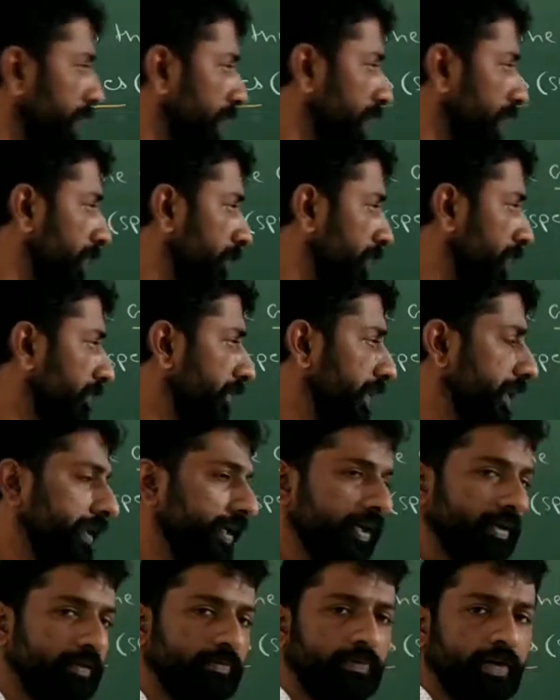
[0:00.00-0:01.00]

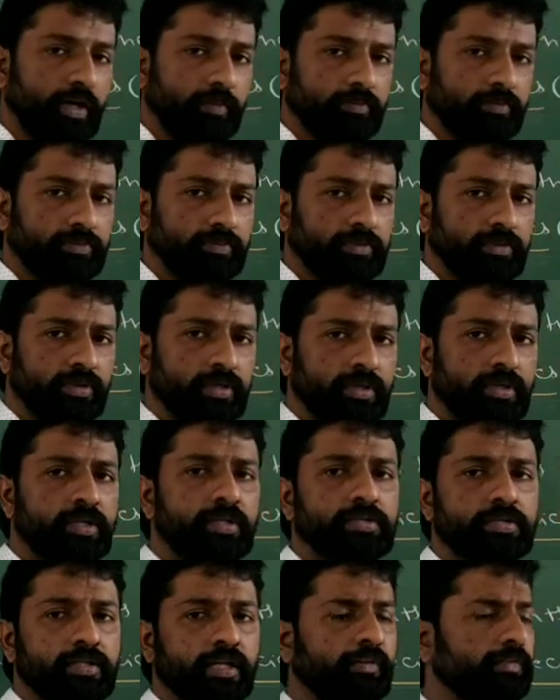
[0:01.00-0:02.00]
abbreviated form.
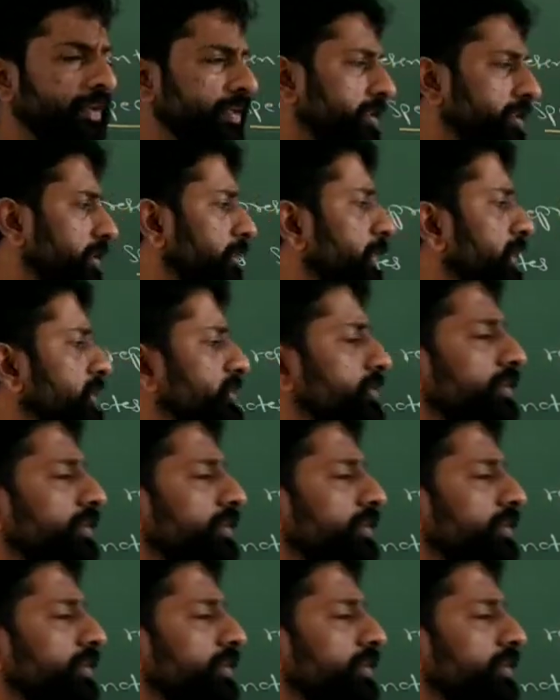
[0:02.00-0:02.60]
Say for example, instead